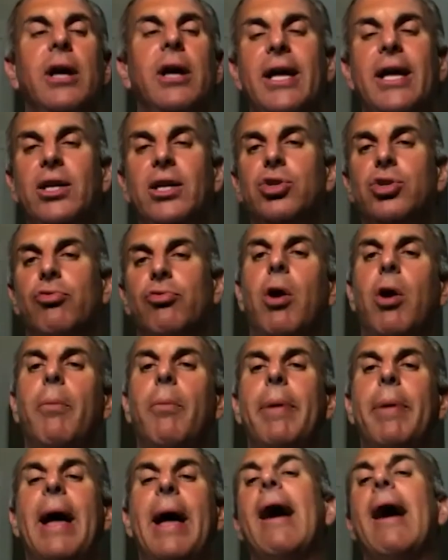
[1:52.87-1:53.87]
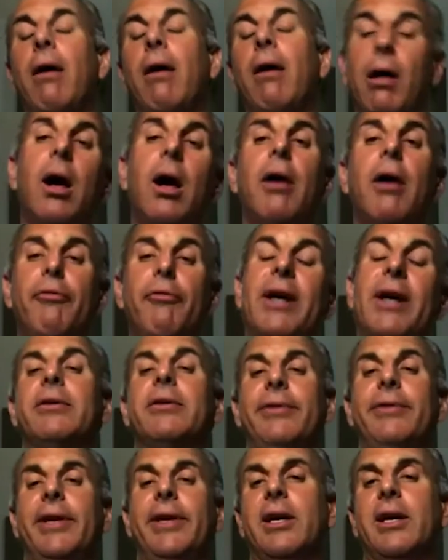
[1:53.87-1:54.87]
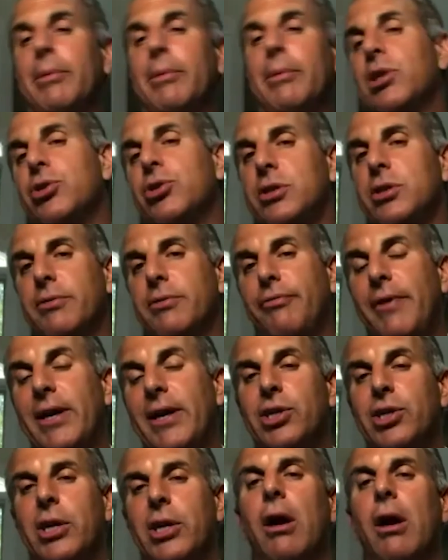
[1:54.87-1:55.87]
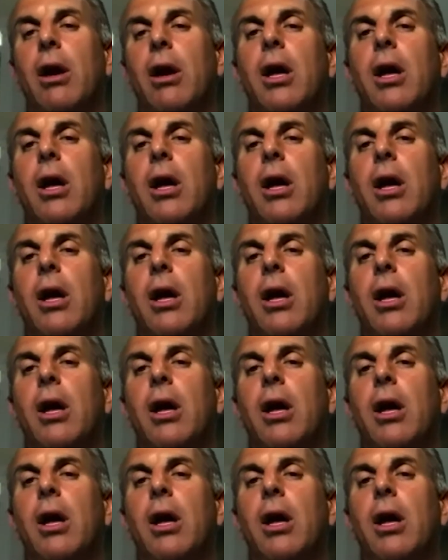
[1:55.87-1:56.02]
and Jerome Powell, effectively the commissioner, he's a Fed chair.